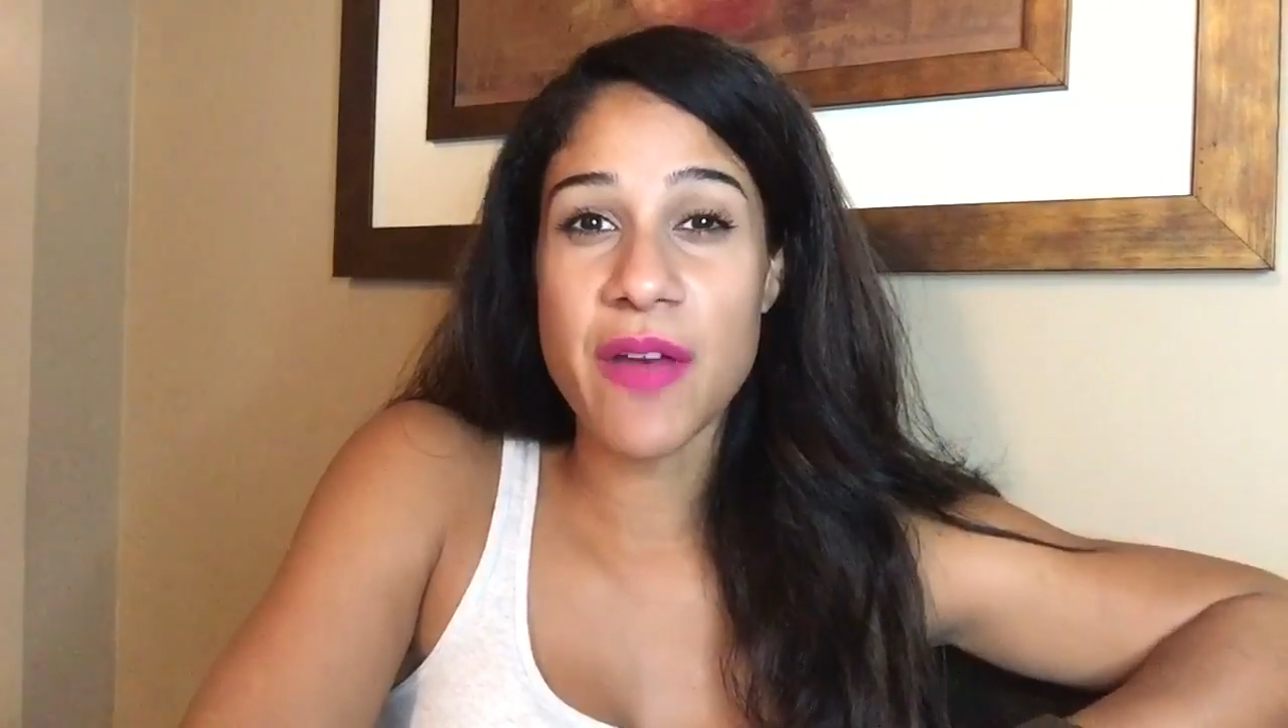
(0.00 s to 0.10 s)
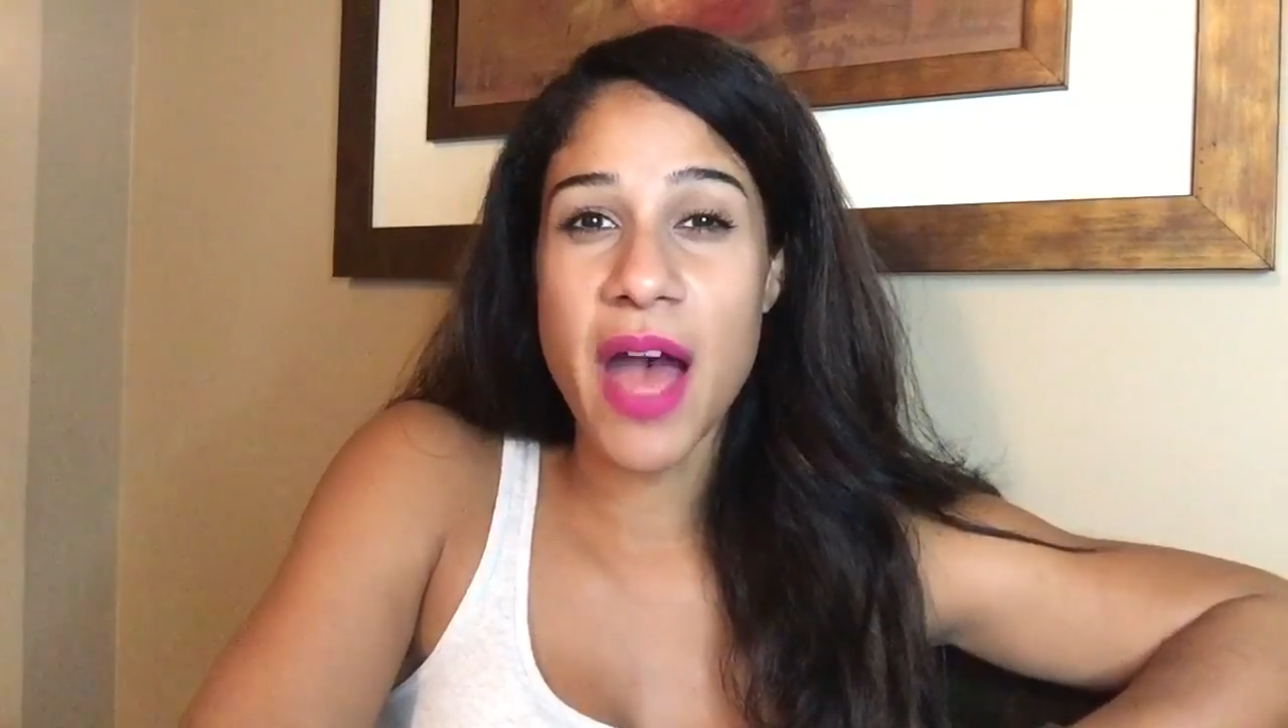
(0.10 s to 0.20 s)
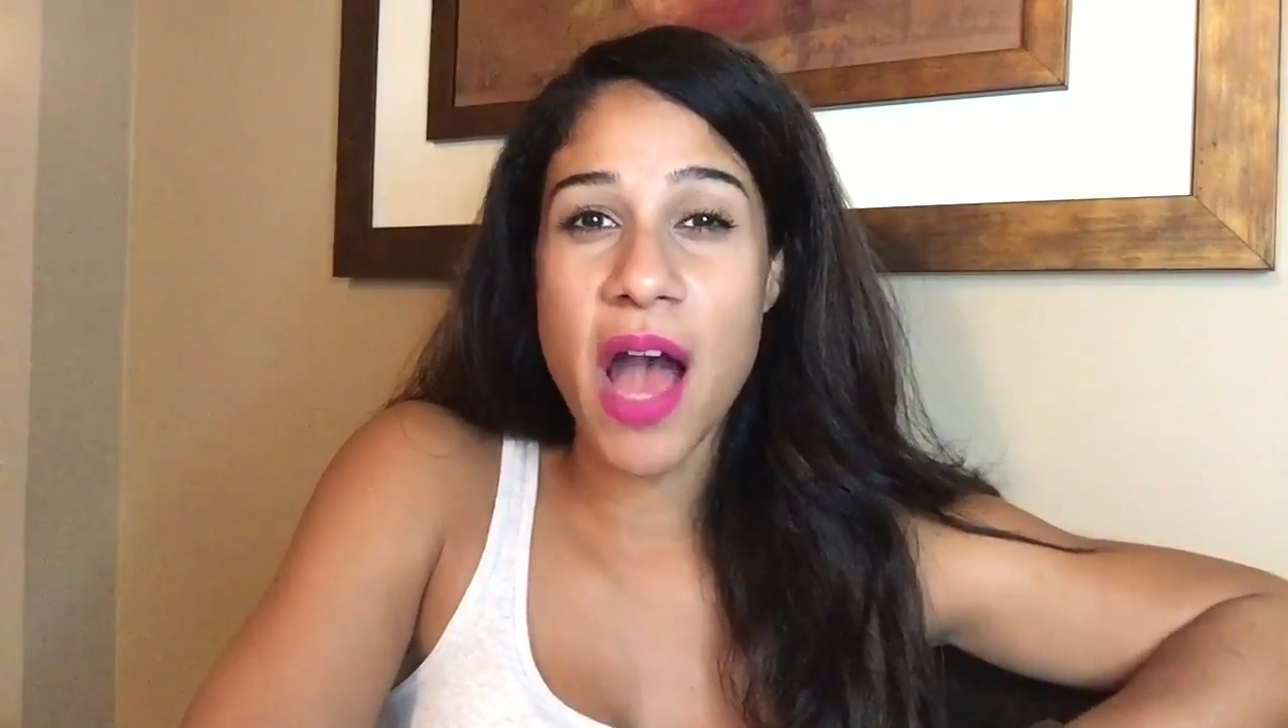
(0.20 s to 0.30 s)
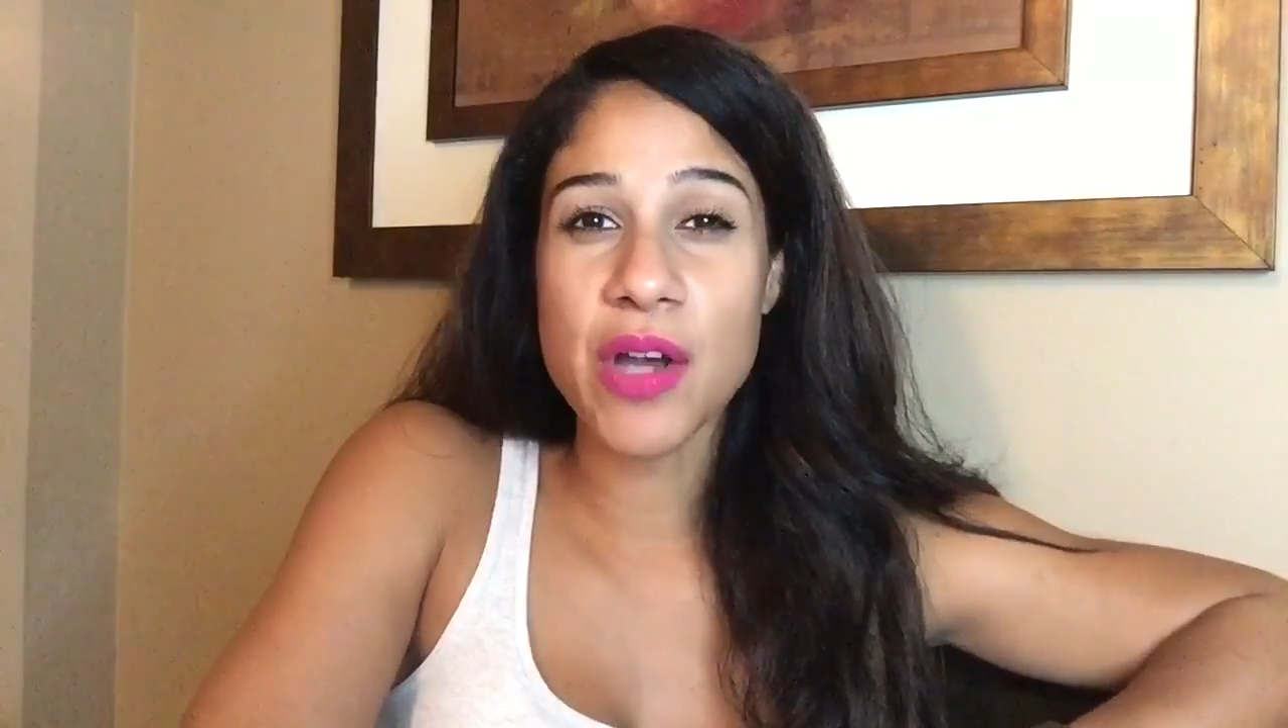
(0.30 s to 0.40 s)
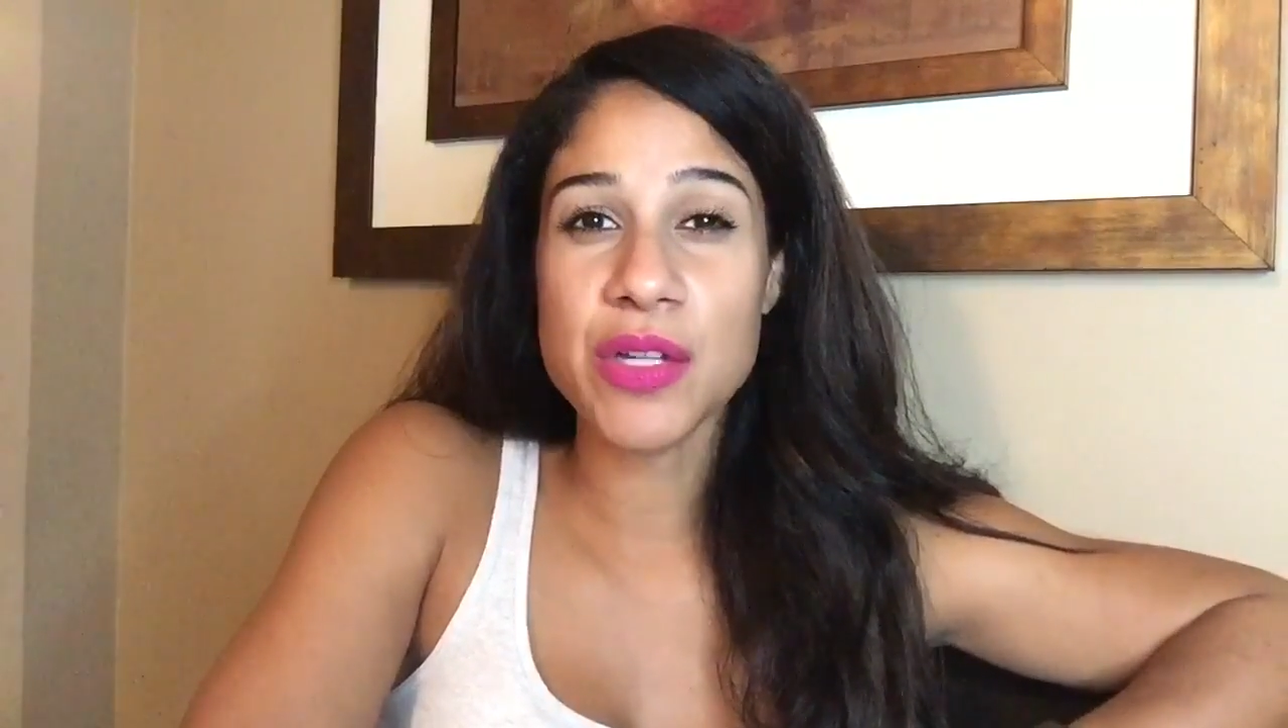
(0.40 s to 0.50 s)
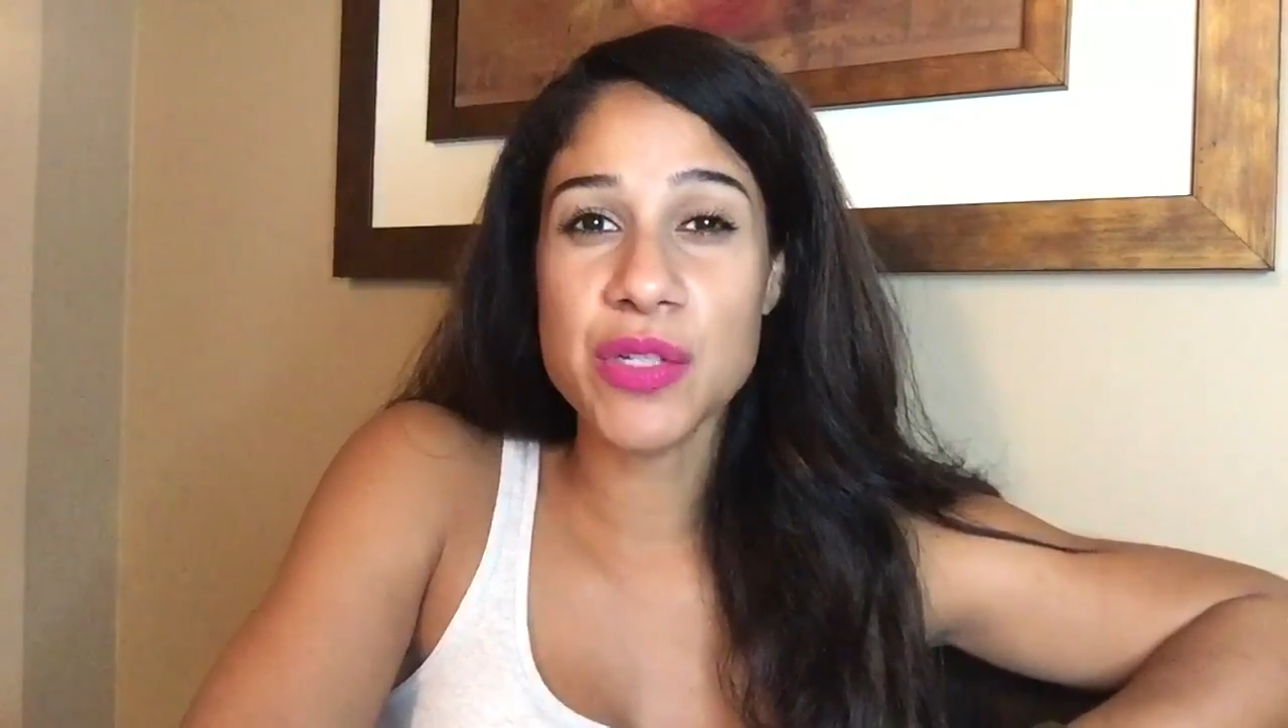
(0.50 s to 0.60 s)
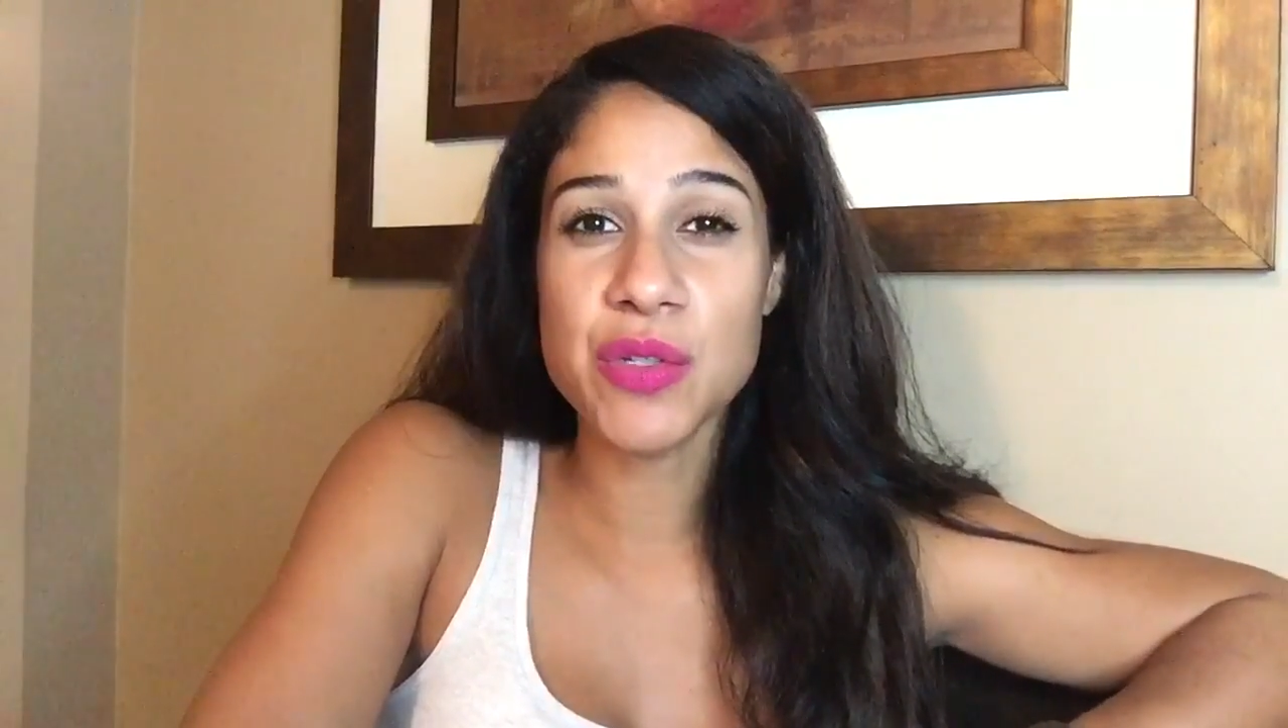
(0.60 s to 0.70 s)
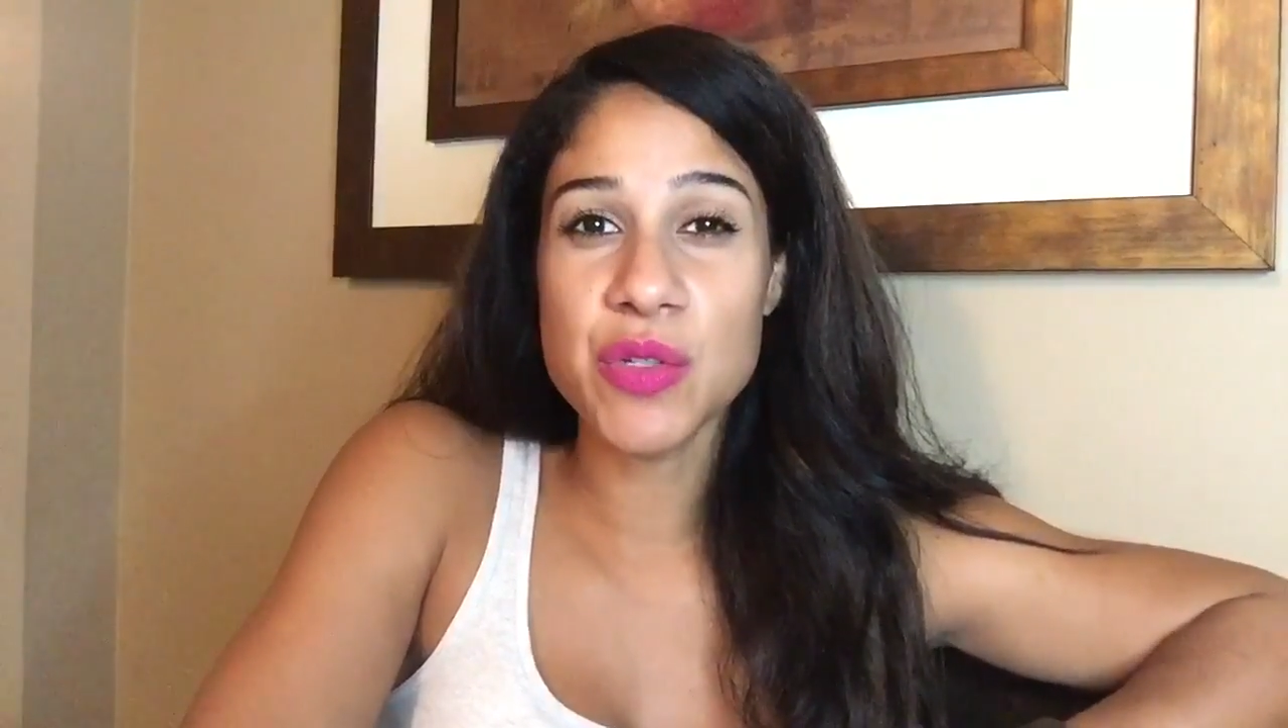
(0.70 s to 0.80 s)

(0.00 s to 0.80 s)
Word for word: how could you